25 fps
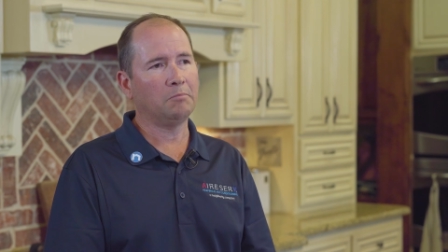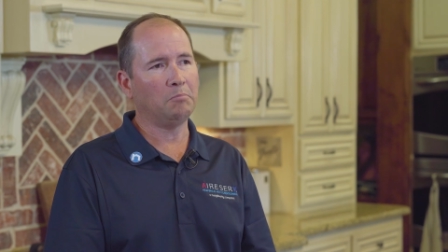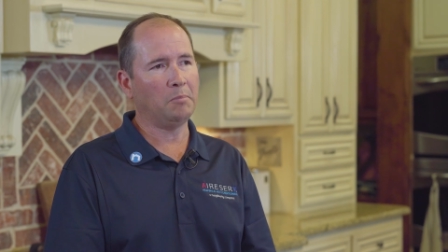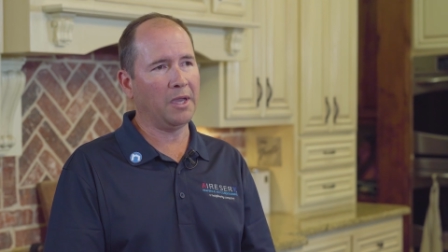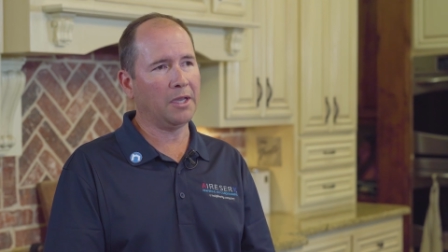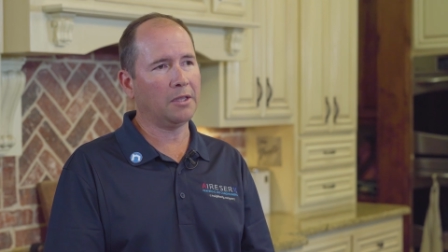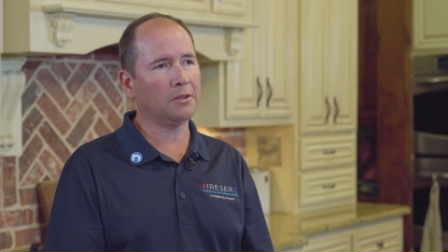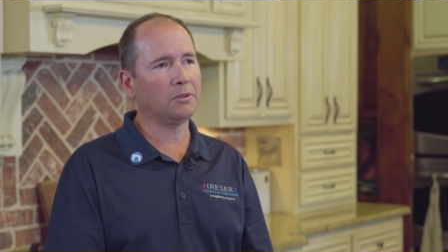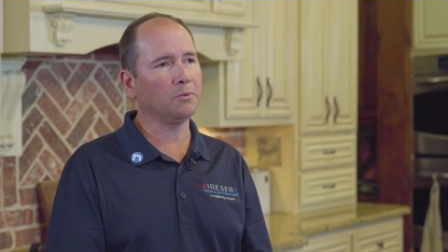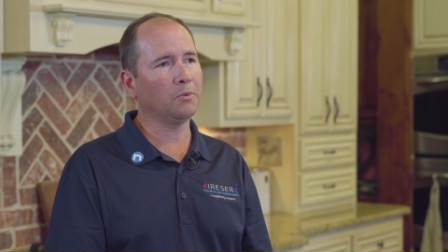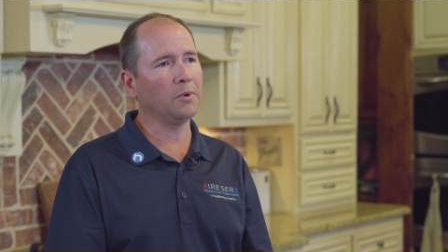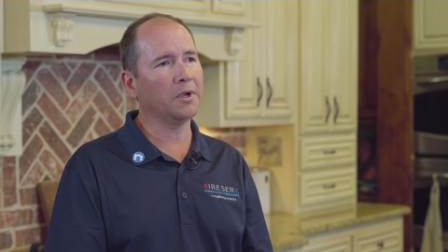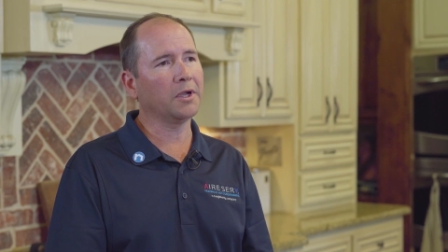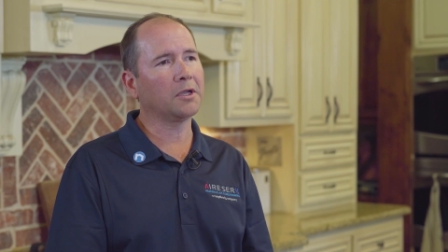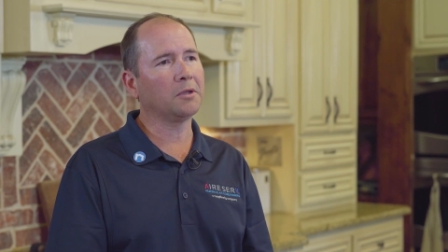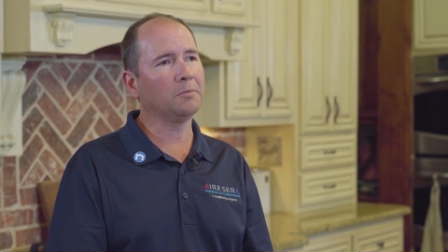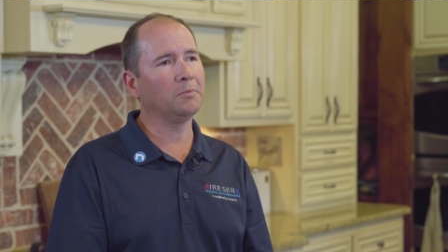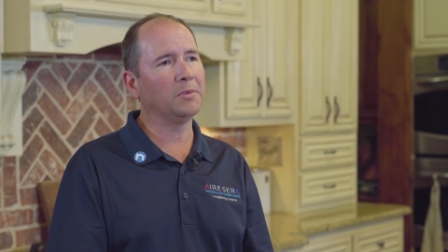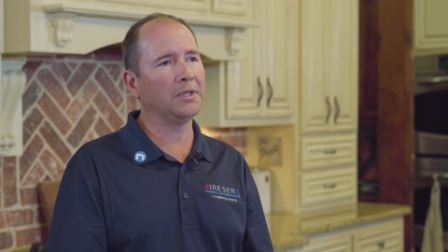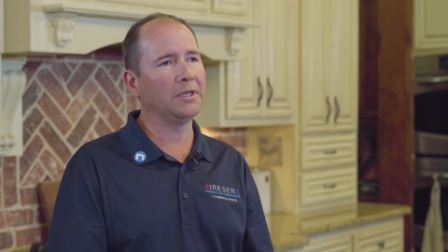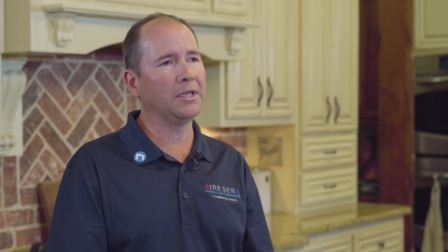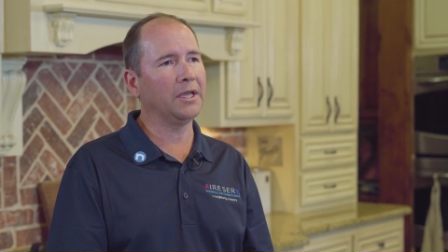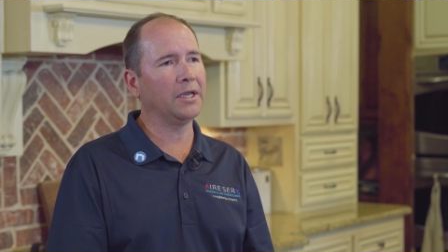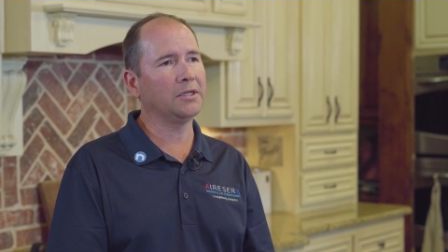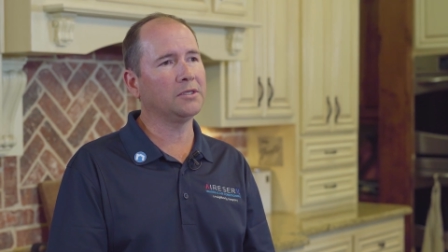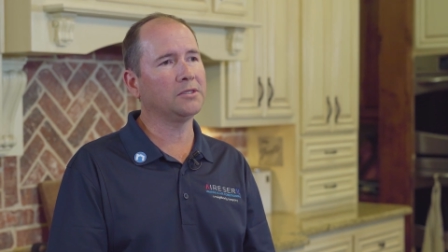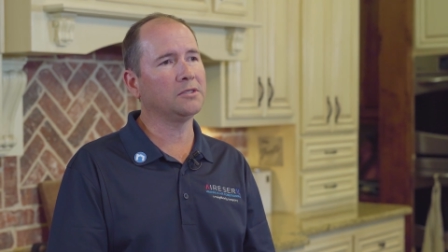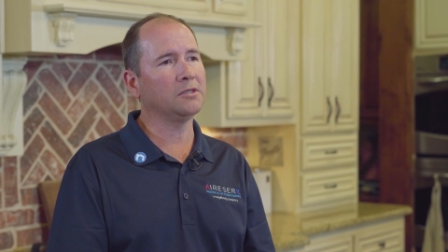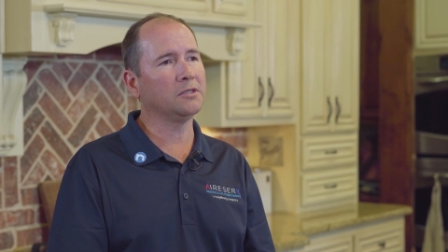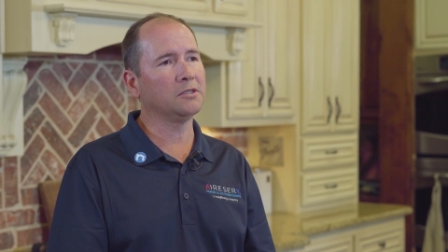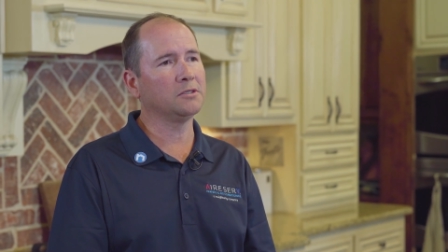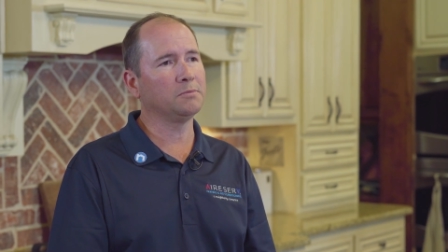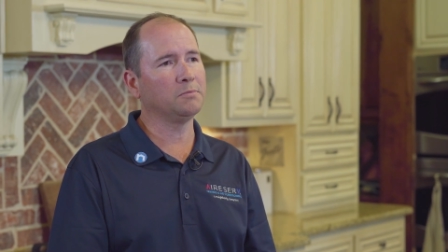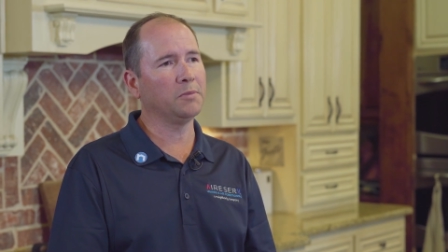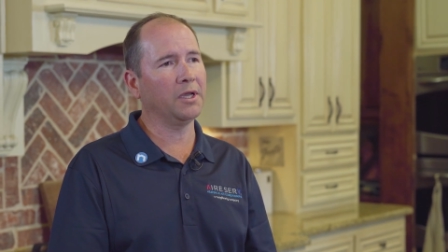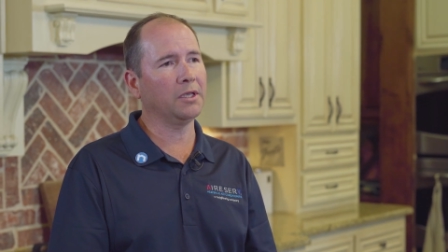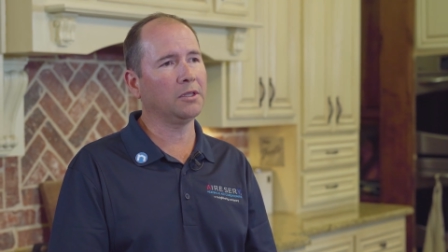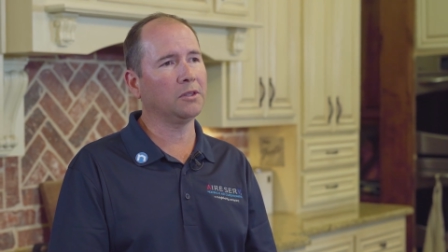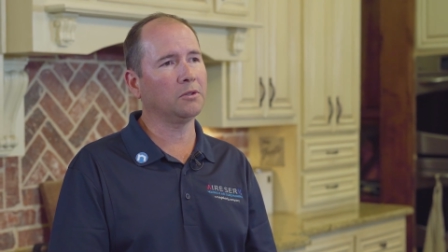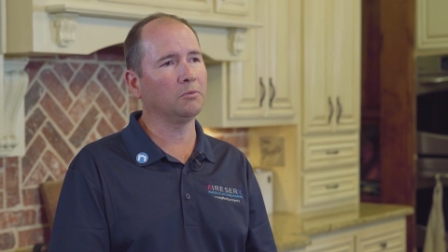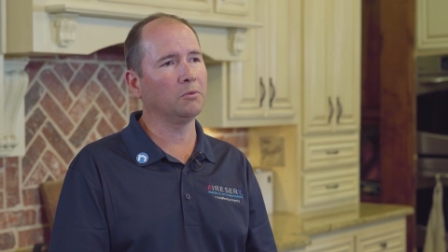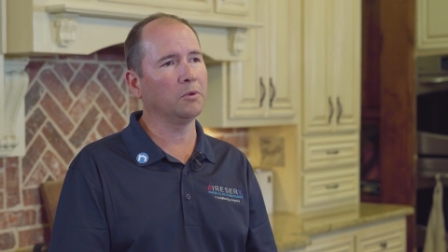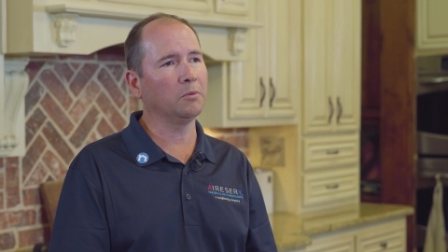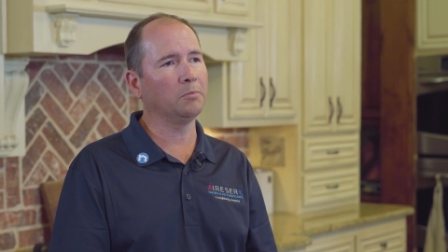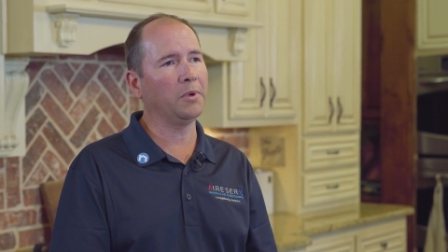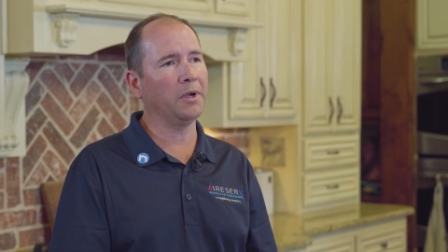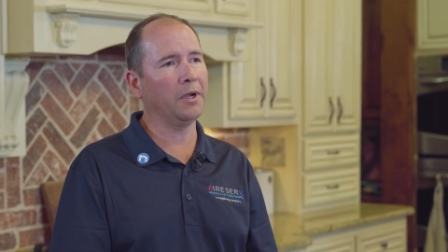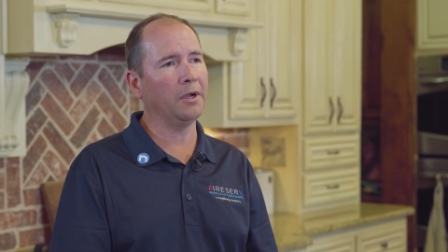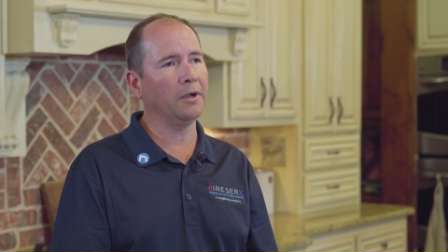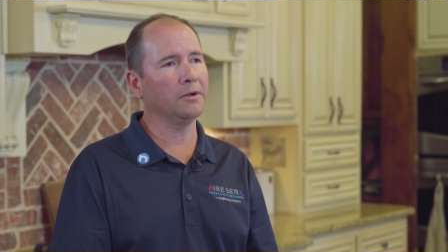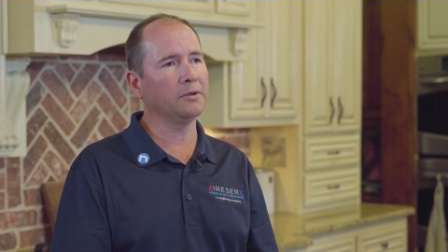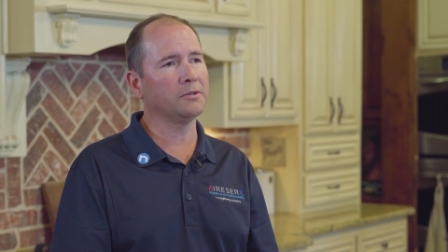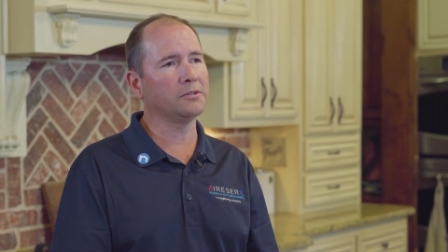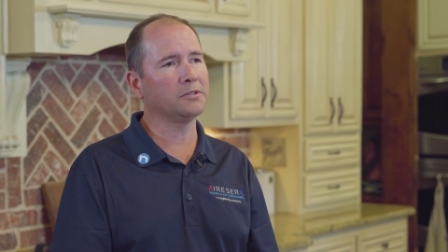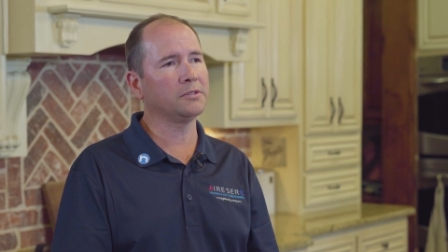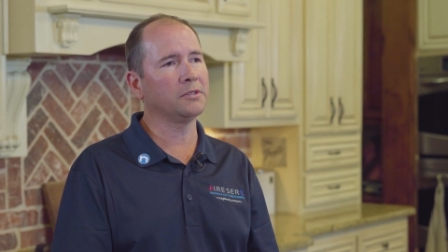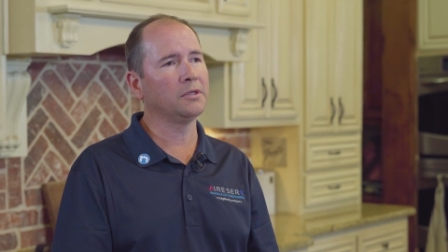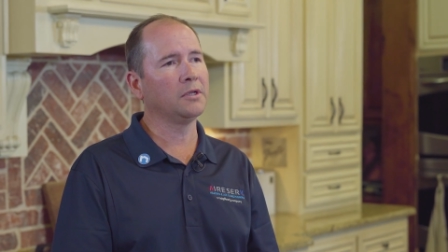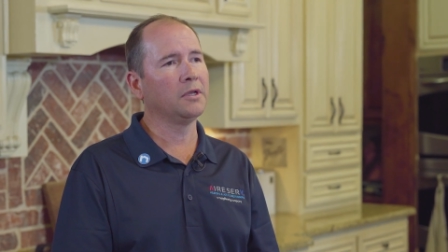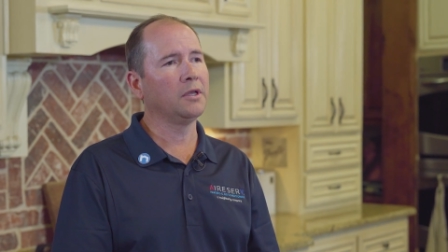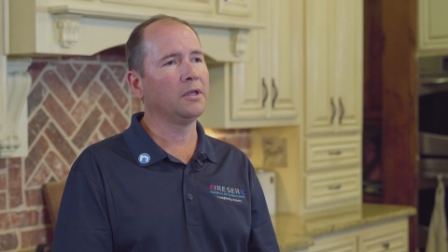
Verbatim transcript: make the recommendations, make the repairs,